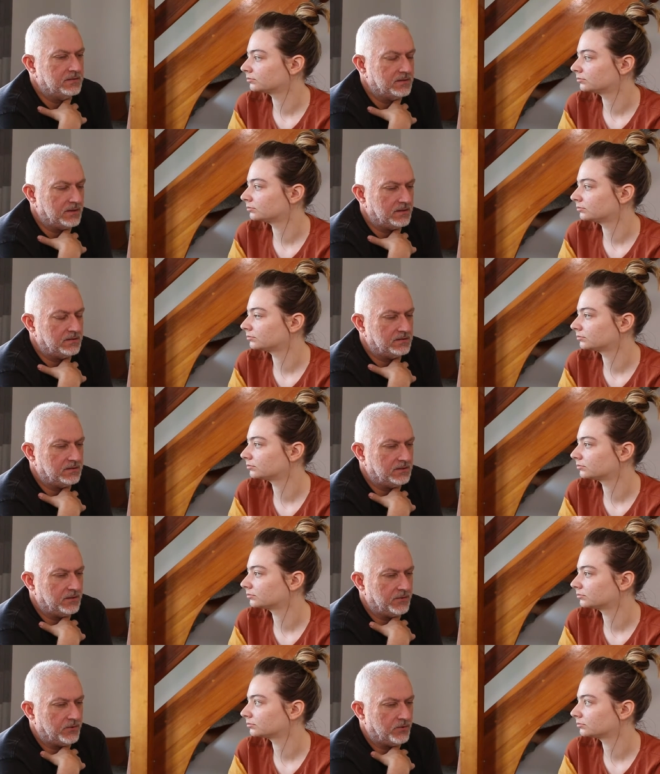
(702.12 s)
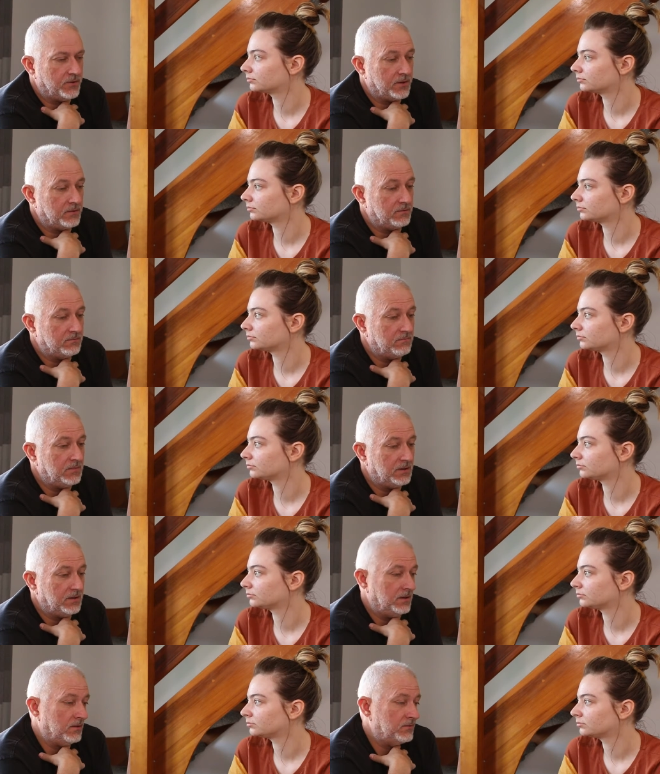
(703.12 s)
Speaker 1: mm-hmm. to to do it although
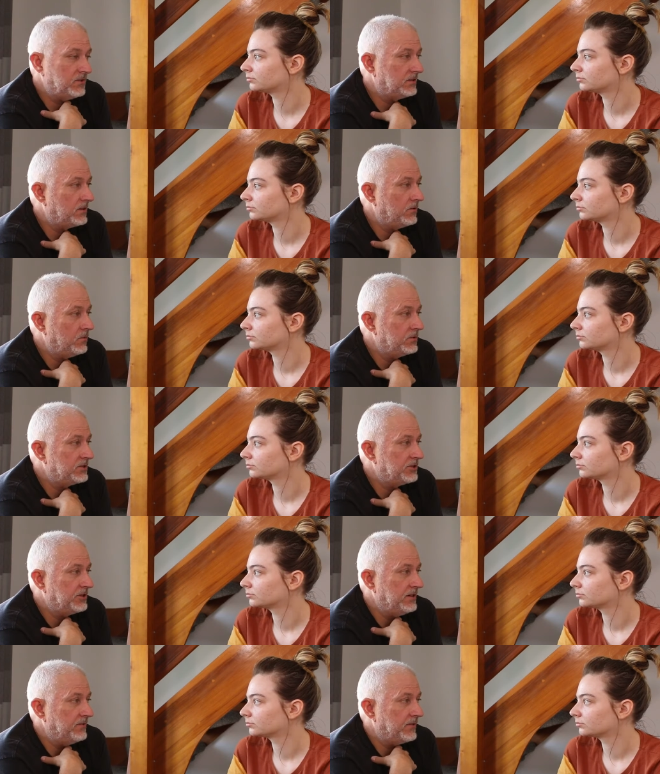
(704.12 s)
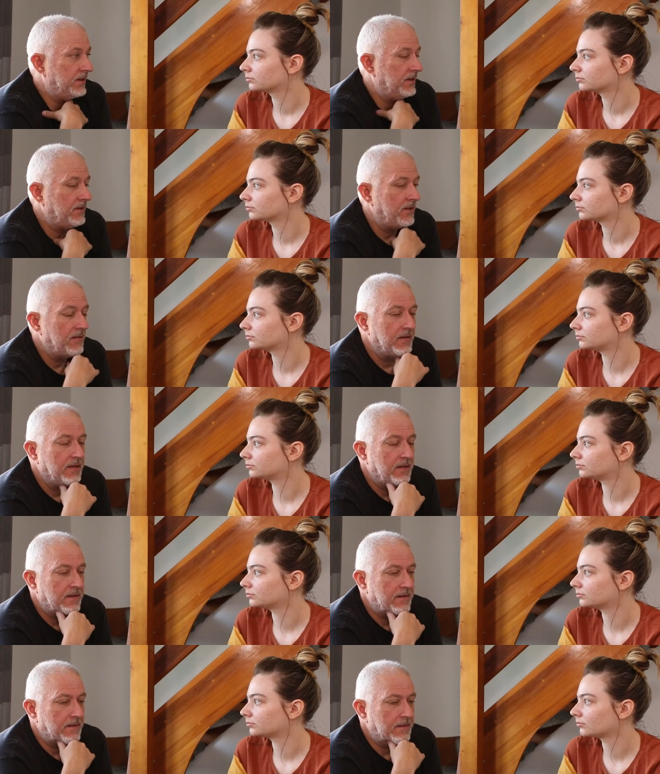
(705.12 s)
you know, obviously I don't always achieve it.
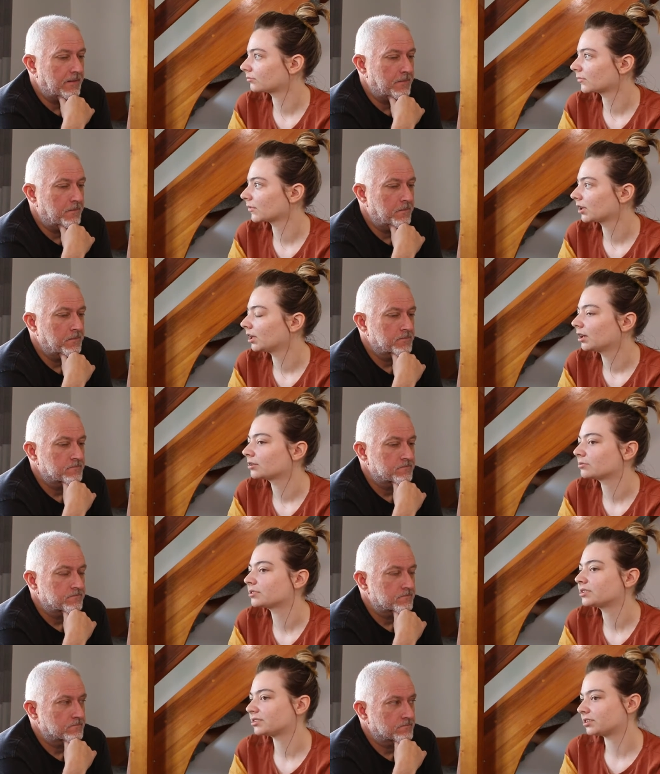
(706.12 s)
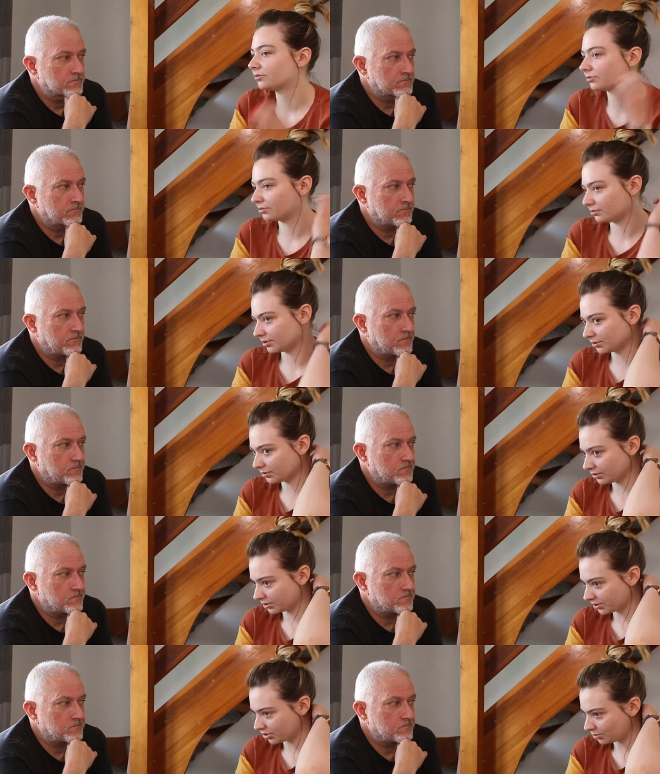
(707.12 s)
Mm. Um,
Speaker 2: I suppose it's difficult as well
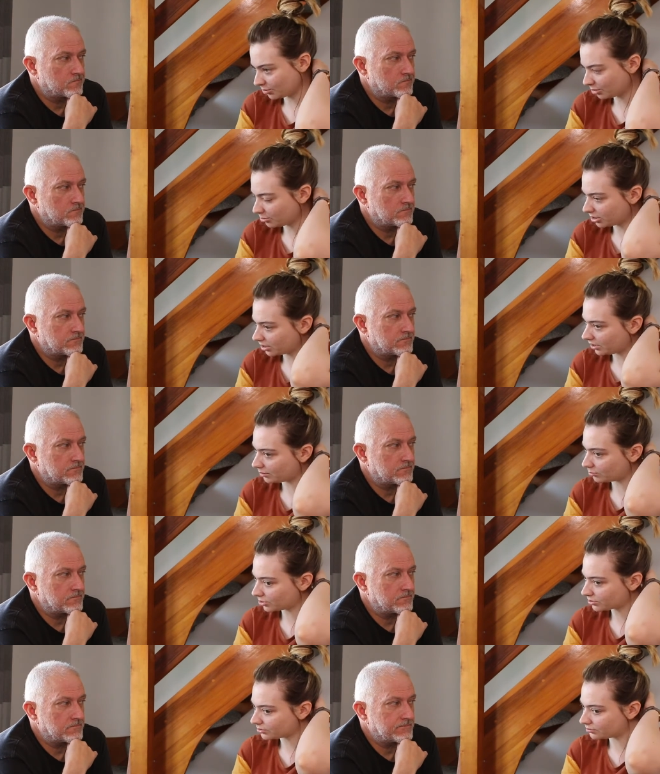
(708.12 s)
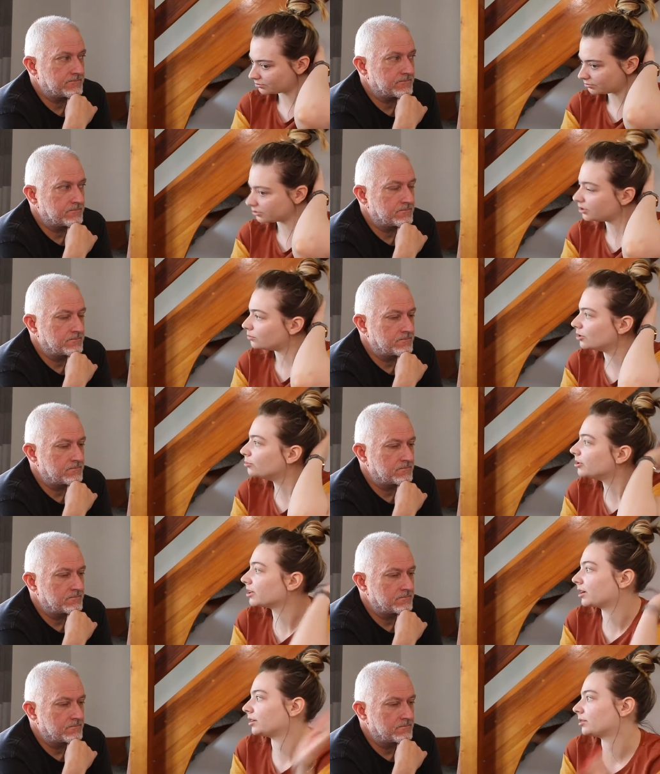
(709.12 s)
though because you might be gaining muscle, or you hmm. will be hmm.
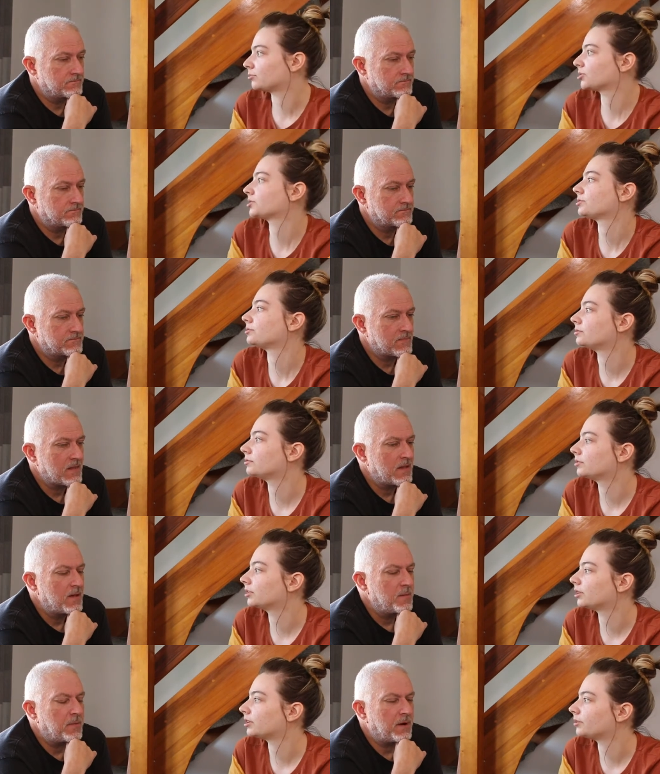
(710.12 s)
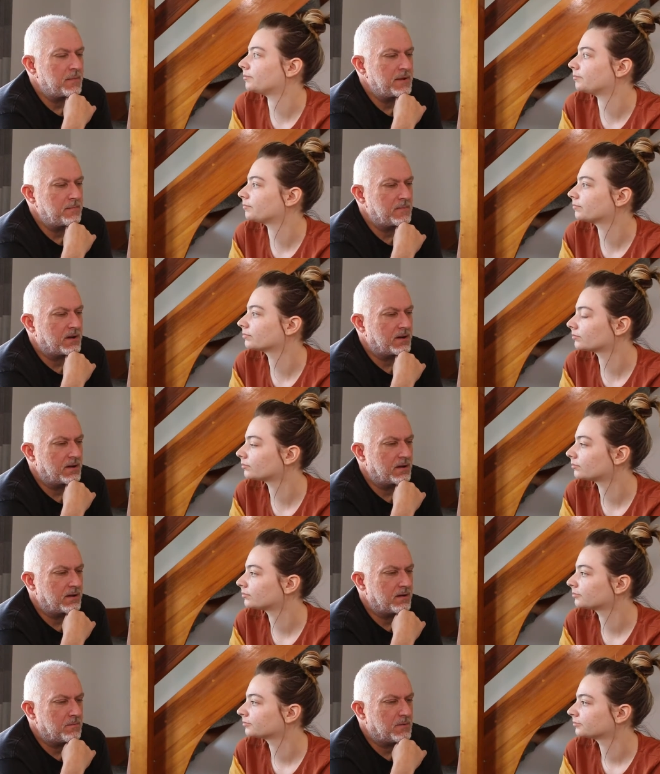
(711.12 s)
gaining muscle. Um, but I um,
Speaker 1: mean, my
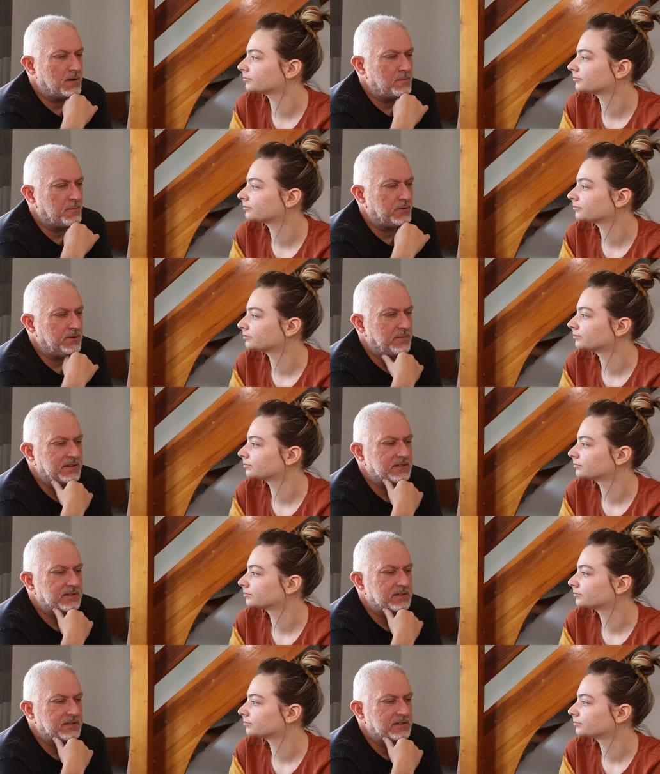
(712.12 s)
my body